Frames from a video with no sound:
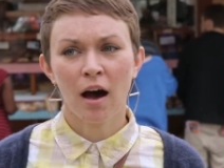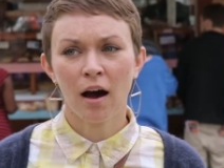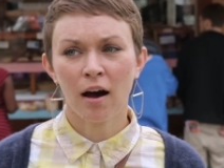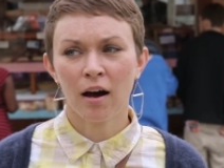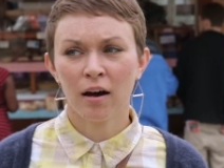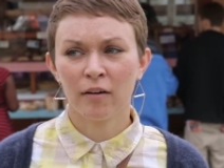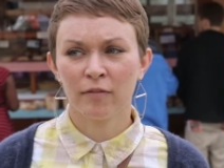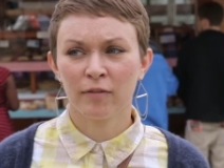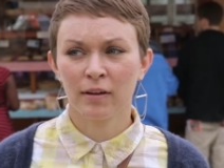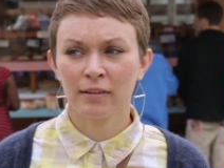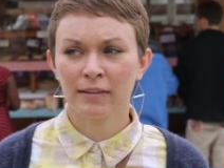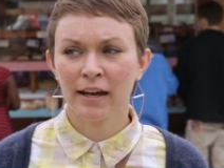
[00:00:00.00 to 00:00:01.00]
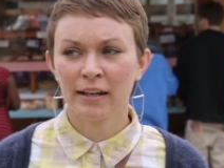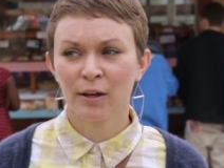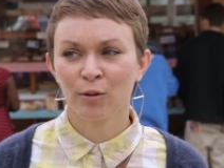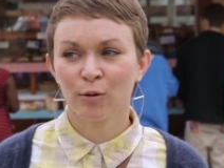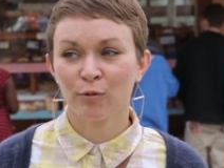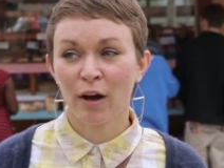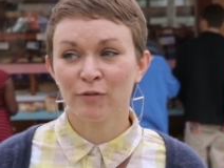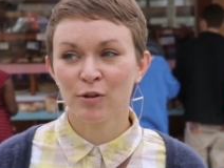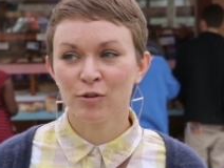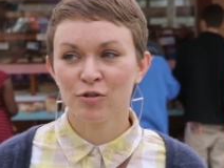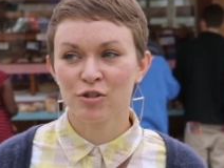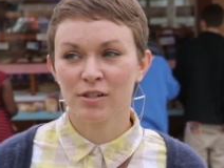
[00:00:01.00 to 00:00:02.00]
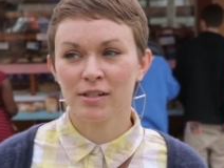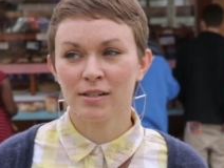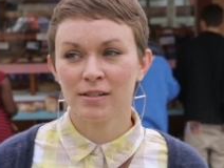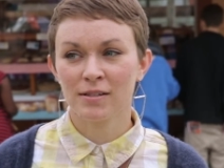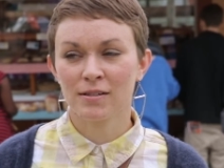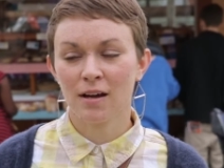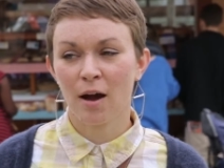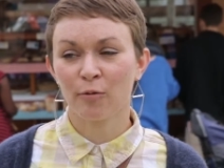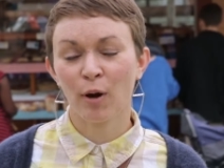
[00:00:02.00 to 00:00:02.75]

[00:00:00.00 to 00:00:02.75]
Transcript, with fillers: of letting the refugees